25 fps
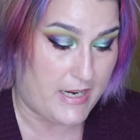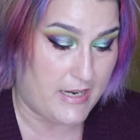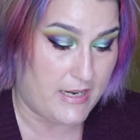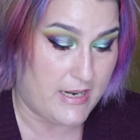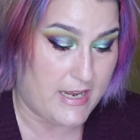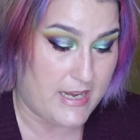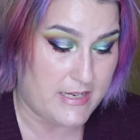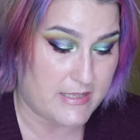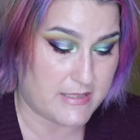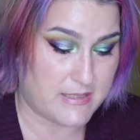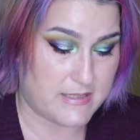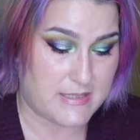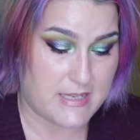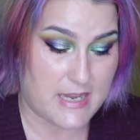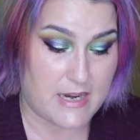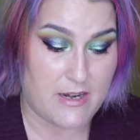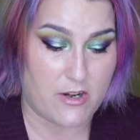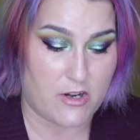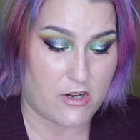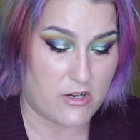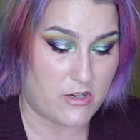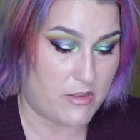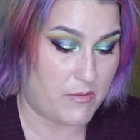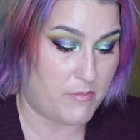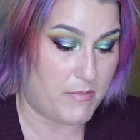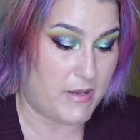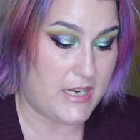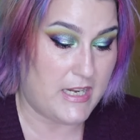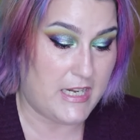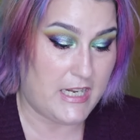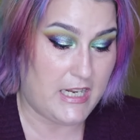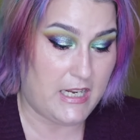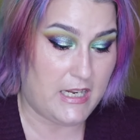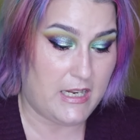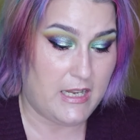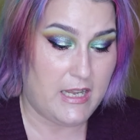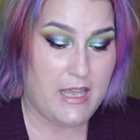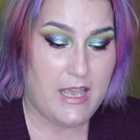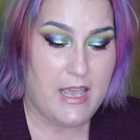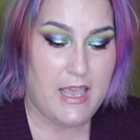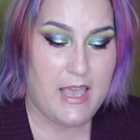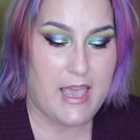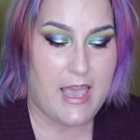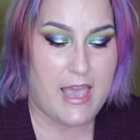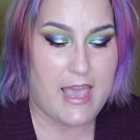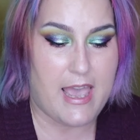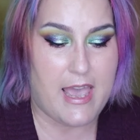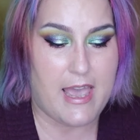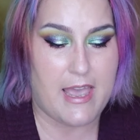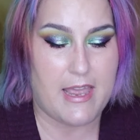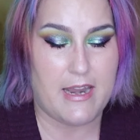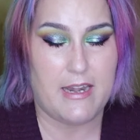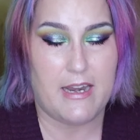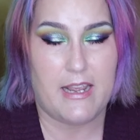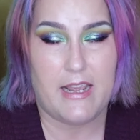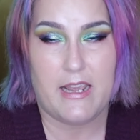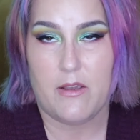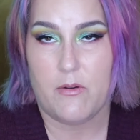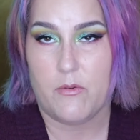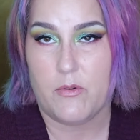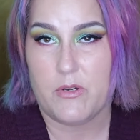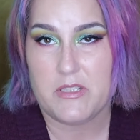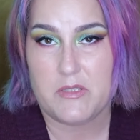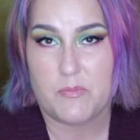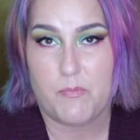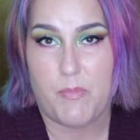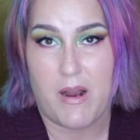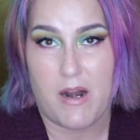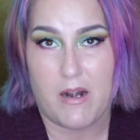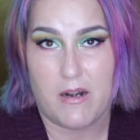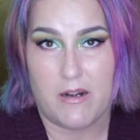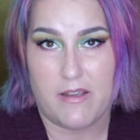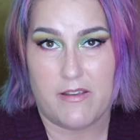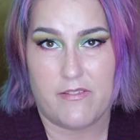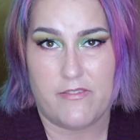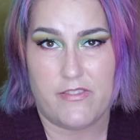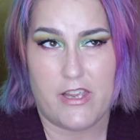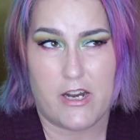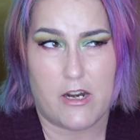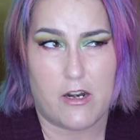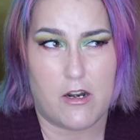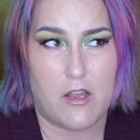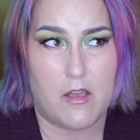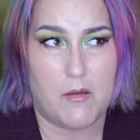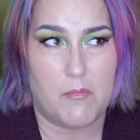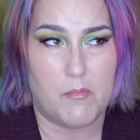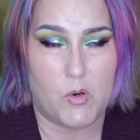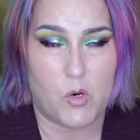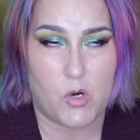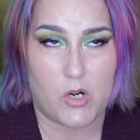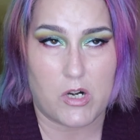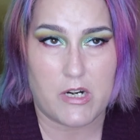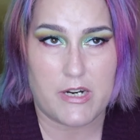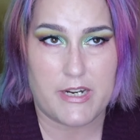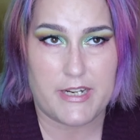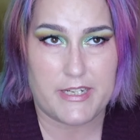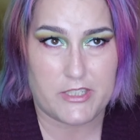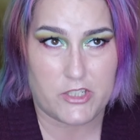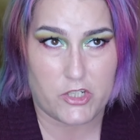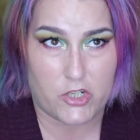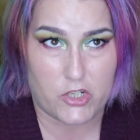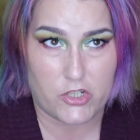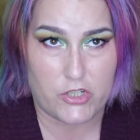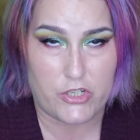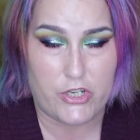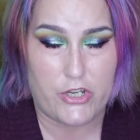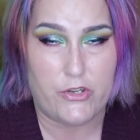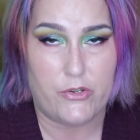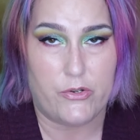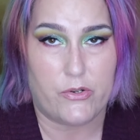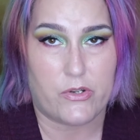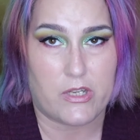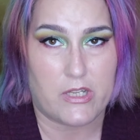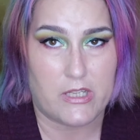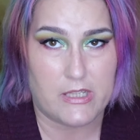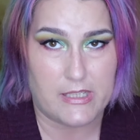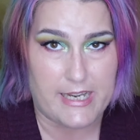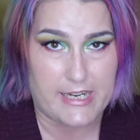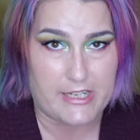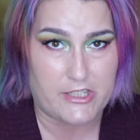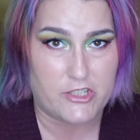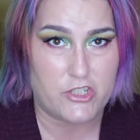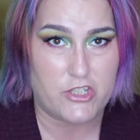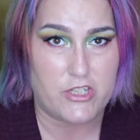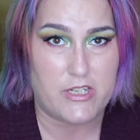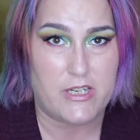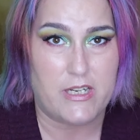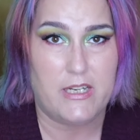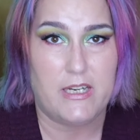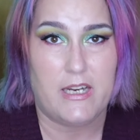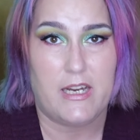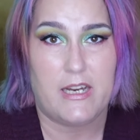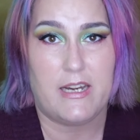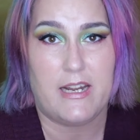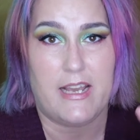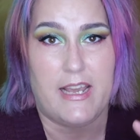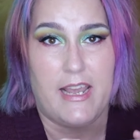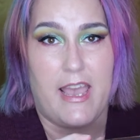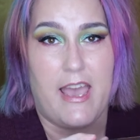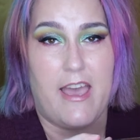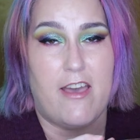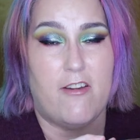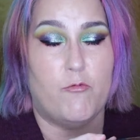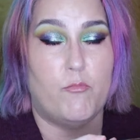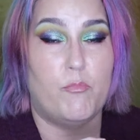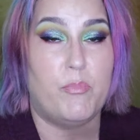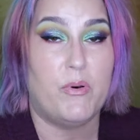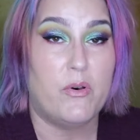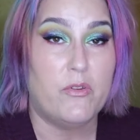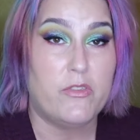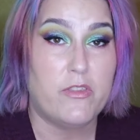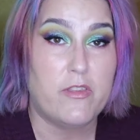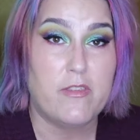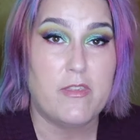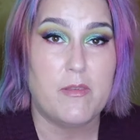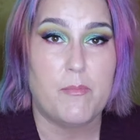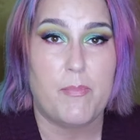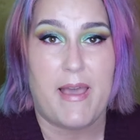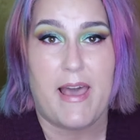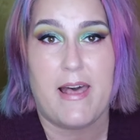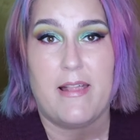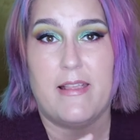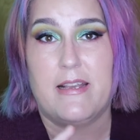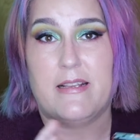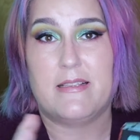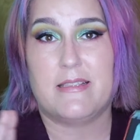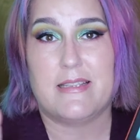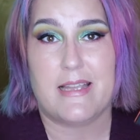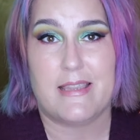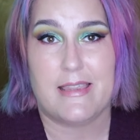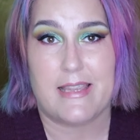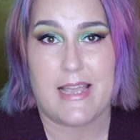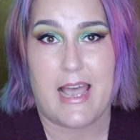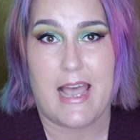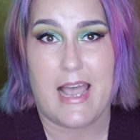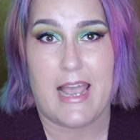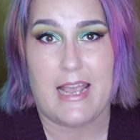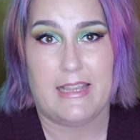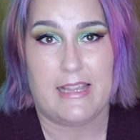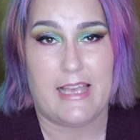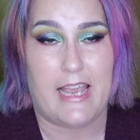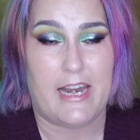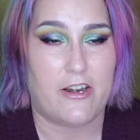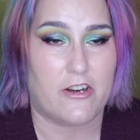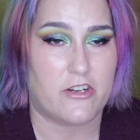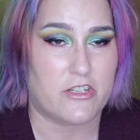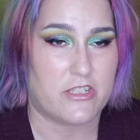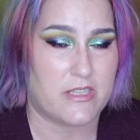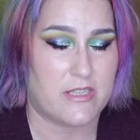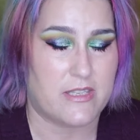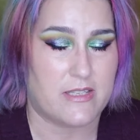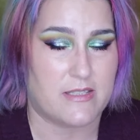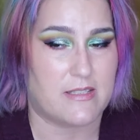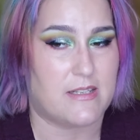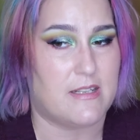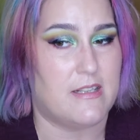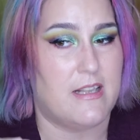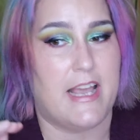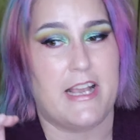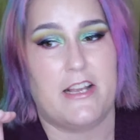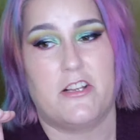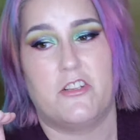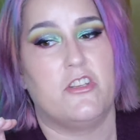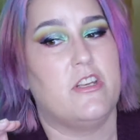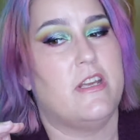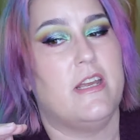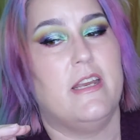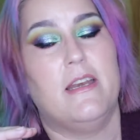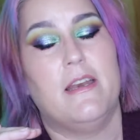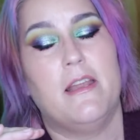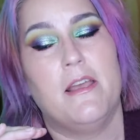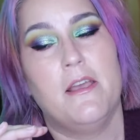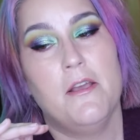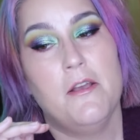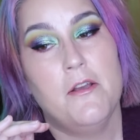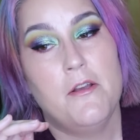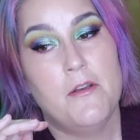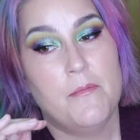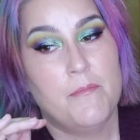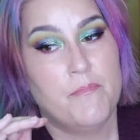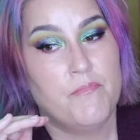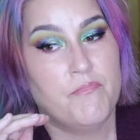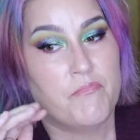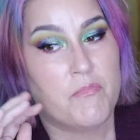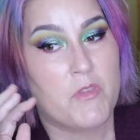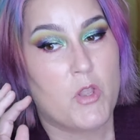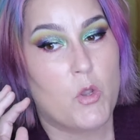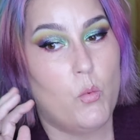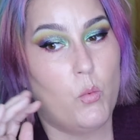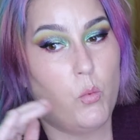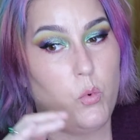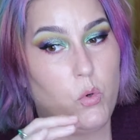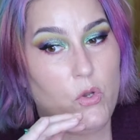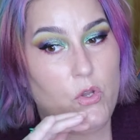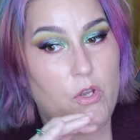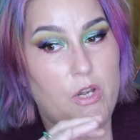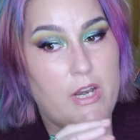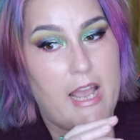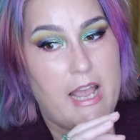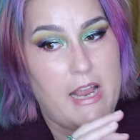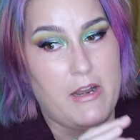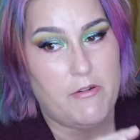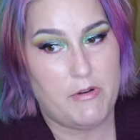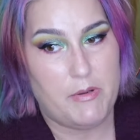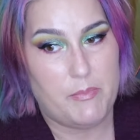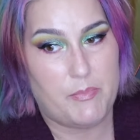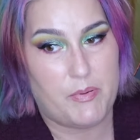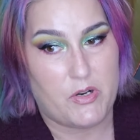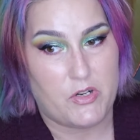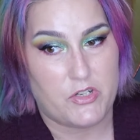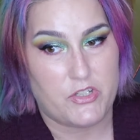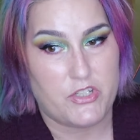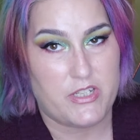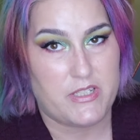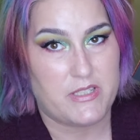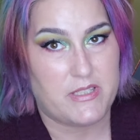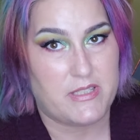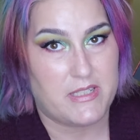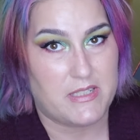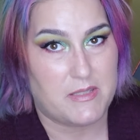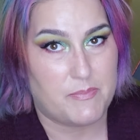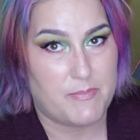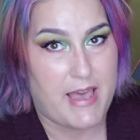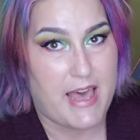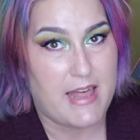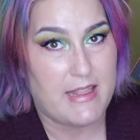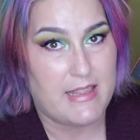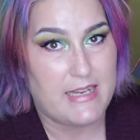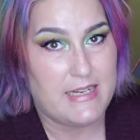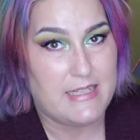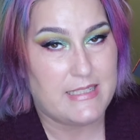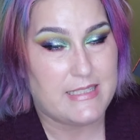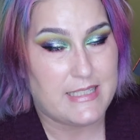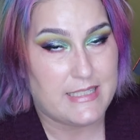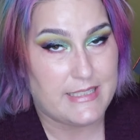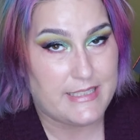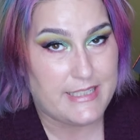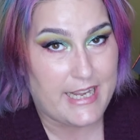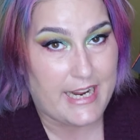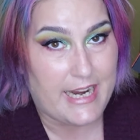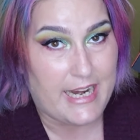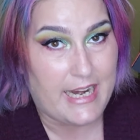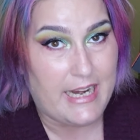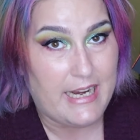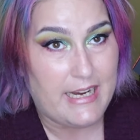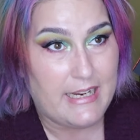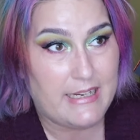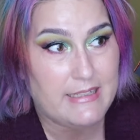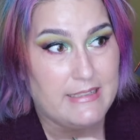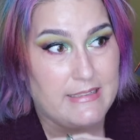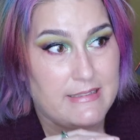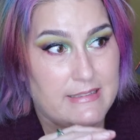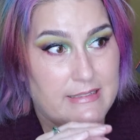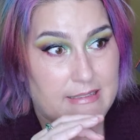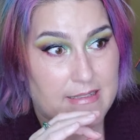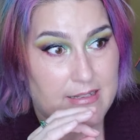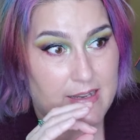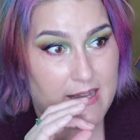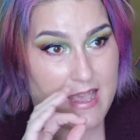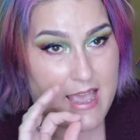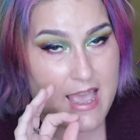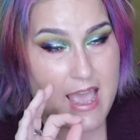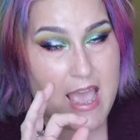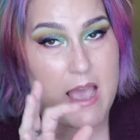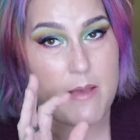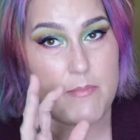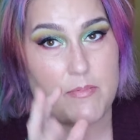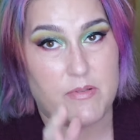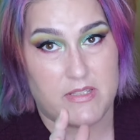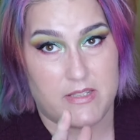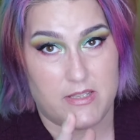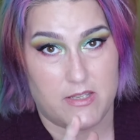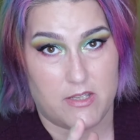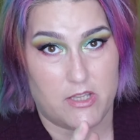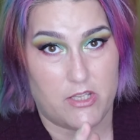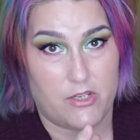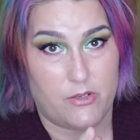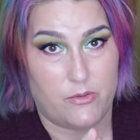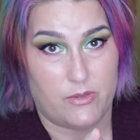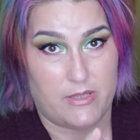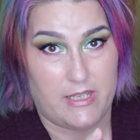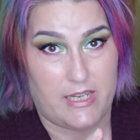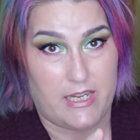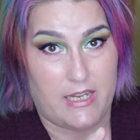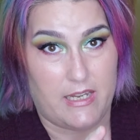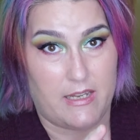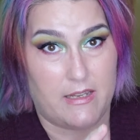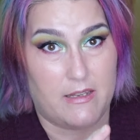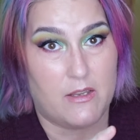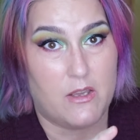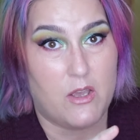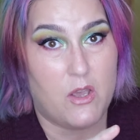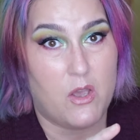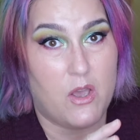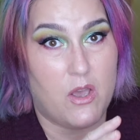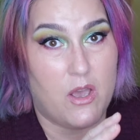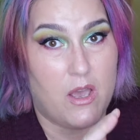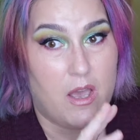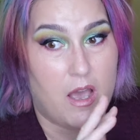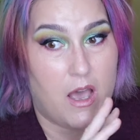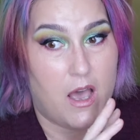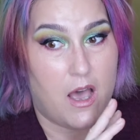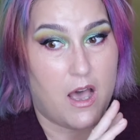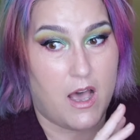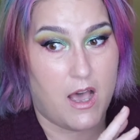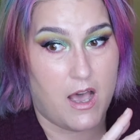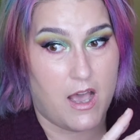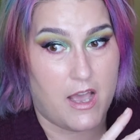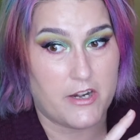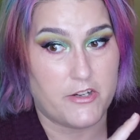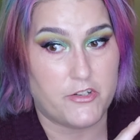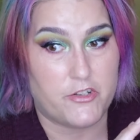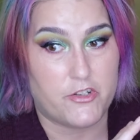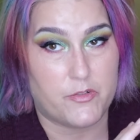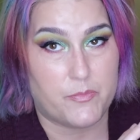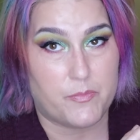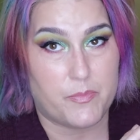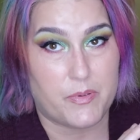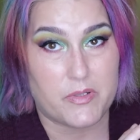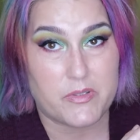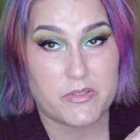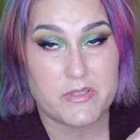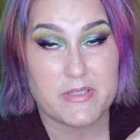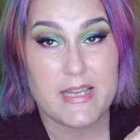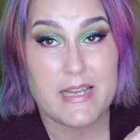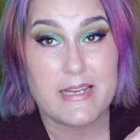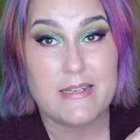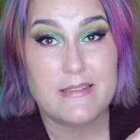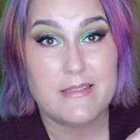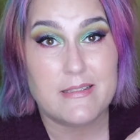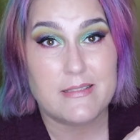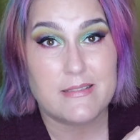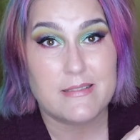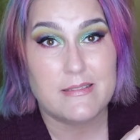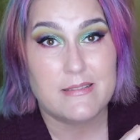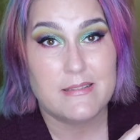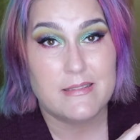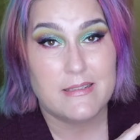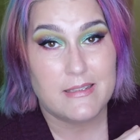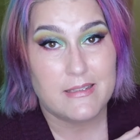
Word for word: And I sent her the money, and it was part of their Amor Eterno collection. And I have both of the palettes and the highlighter to this collection. Would I repurchase this palette today? Absolutely. A hundred percent.